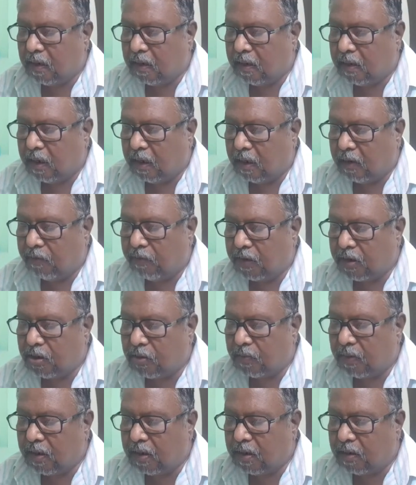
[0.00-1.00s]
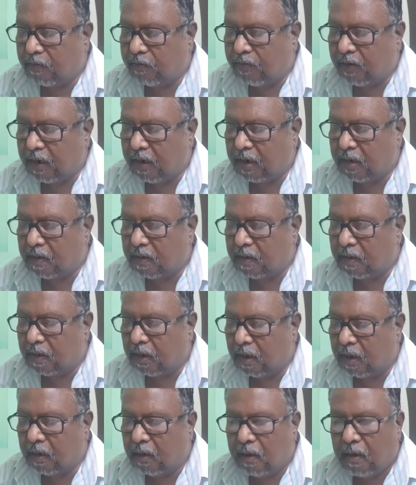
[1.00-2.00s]
The first one is the fundus.
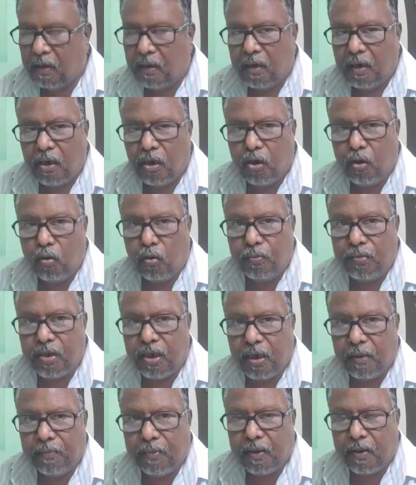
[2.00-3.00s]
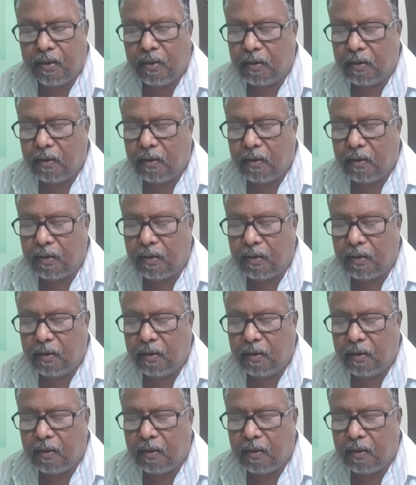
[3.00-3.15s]
The dome-shaped